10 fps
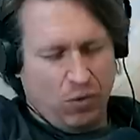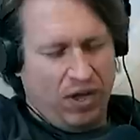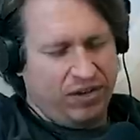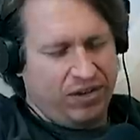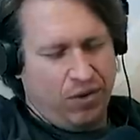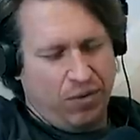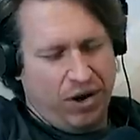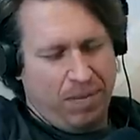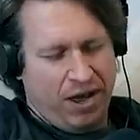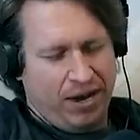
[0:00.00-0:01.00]
Well, don't worry
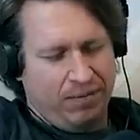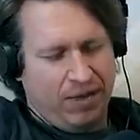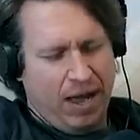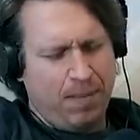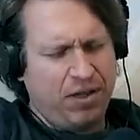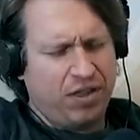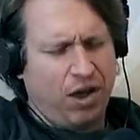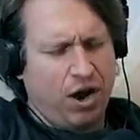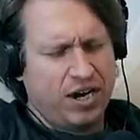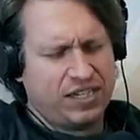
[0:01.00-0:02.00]
about it. How about the
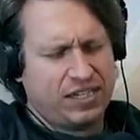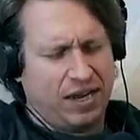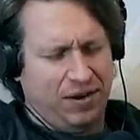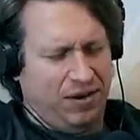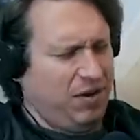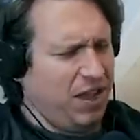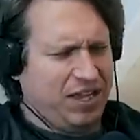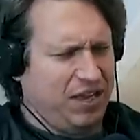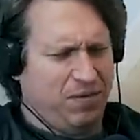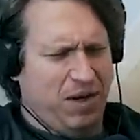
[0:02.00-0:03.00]
hardest?
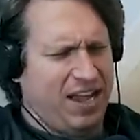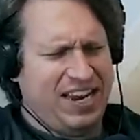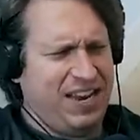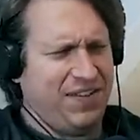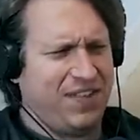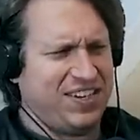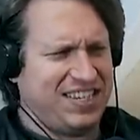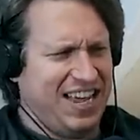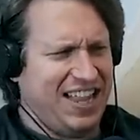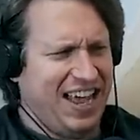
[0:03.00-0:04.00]
Nothing. I didn't even have to
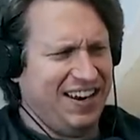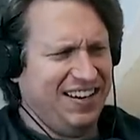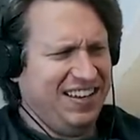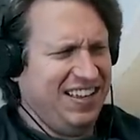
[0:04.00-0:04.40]
say that.